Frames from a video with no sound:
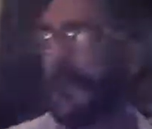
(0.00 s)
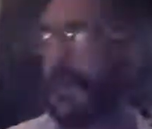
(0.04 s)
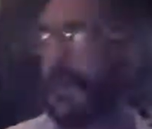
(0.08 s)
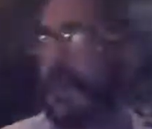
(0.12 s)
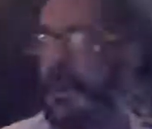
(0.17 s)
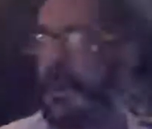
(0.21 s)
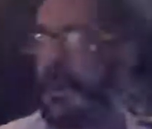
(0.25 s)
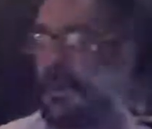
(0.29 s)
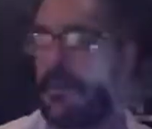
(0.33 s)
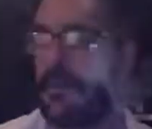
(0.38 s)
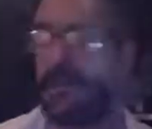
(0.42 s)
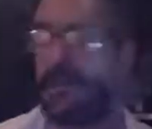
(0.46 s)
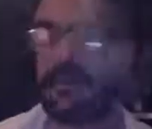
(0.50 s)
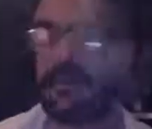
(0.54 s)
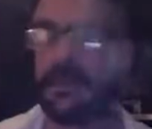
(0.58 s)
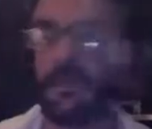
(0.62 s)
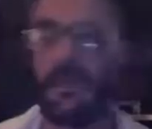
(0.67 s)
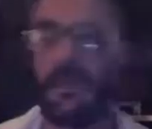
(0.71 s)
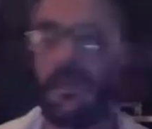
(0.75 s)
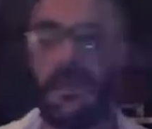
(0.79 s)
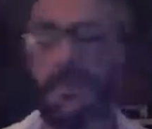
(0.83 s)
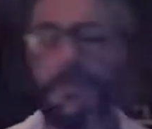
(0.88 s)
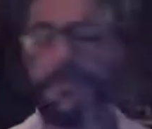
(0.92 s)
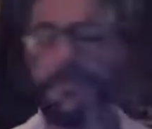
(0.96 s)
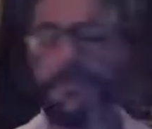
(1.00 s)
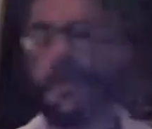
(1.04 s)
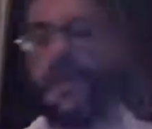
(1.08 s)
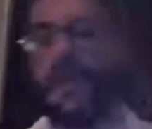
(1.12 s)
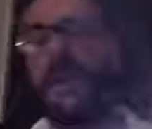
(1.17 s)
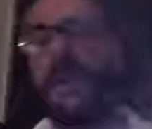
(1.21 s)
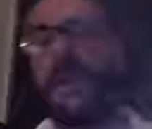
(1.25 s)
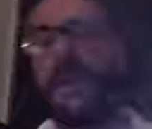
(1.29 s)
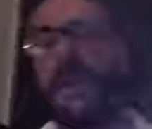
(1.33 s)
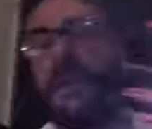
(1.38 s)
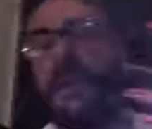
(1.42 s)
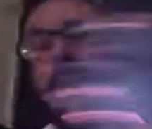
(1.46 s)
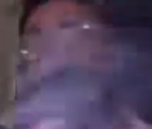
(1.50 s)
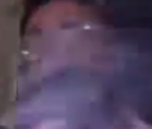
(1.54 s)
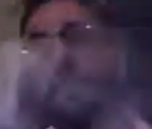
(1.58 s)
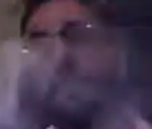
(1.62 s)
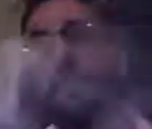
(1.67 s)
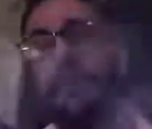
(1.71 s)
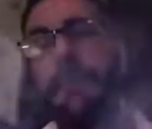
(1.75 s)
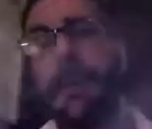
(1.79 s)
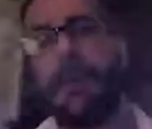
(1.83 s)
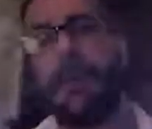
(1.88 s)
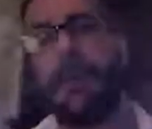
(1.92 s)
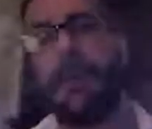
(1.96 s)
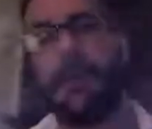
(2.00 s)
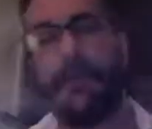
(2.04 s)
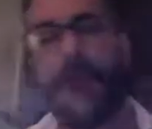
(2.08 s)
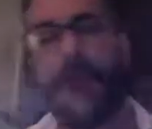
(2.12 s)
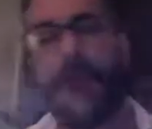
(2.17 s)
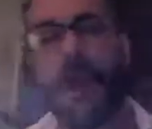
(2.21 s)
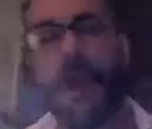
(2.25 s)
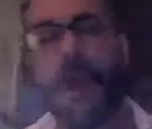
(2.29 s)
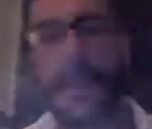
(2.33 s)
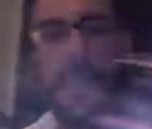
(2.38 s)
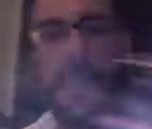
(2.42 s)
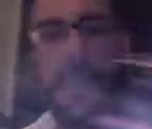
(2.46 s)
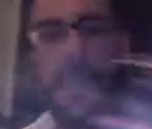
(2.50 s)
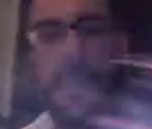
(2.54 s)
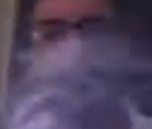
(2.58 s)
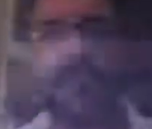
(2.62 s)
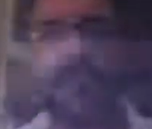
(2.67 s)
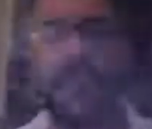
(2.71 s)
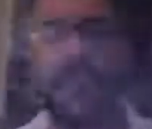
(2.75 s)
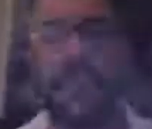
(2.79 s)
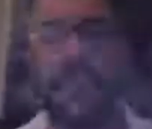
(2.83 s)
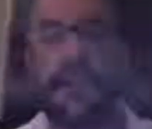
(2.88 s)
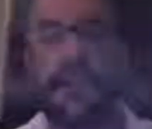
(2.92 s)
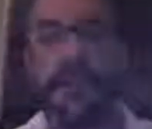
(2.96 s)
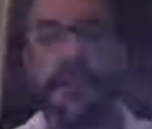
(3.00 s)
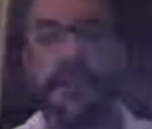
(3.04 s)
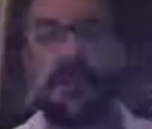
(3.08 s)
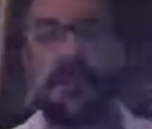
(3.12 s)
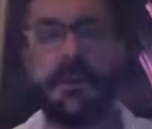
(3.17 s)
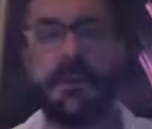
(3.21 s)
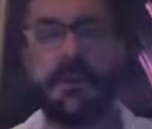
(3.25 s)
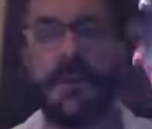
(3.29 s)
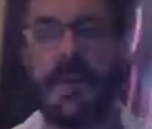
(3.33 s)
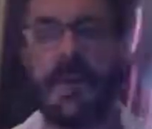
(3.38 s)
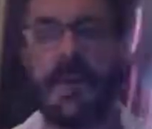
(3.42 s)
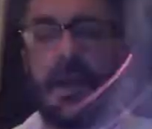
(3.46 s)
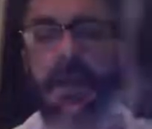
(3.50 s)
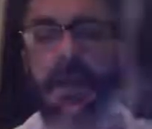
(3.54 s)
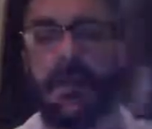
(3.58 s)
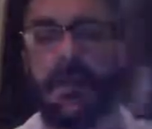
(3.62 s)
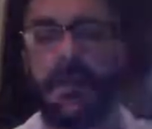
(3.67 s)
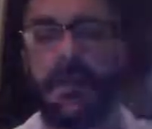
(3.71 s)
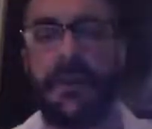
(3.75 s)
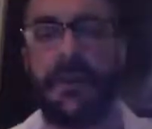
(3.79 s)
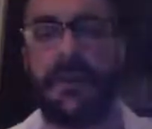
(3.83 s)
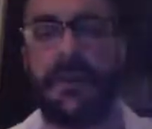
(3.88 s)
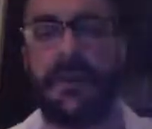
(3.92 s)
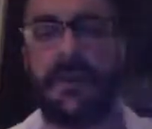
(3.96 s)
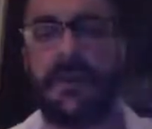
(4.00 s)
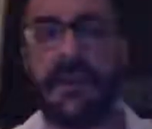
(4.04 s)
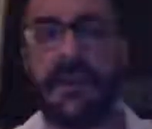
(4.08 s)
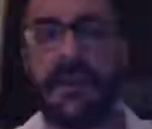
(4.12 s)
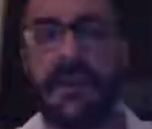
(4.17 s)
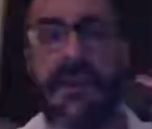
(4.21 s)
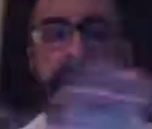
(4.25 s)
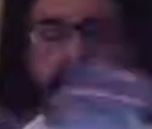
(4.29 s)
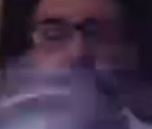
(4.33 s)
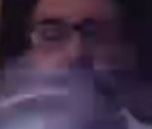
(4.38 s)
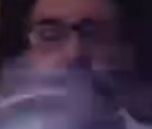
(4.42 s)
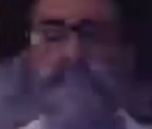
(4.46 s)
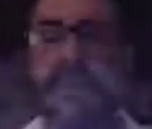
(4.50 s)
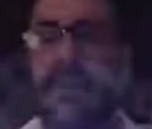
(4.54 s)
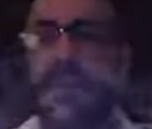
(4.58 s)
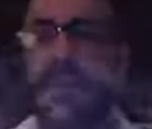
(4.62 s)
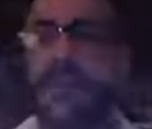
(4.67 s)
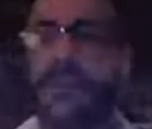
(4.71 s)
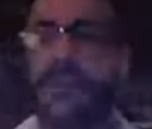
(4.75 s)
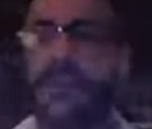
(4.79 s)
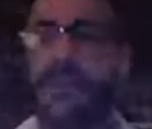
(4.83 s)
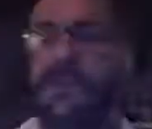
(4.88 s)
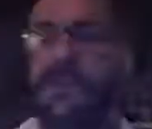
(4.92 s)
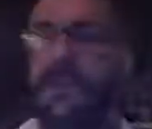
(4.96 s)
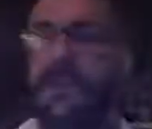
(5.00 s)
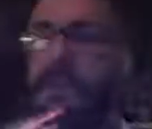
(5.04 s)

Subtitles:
So anybody in pain, fear, doubt, disease, scarcity,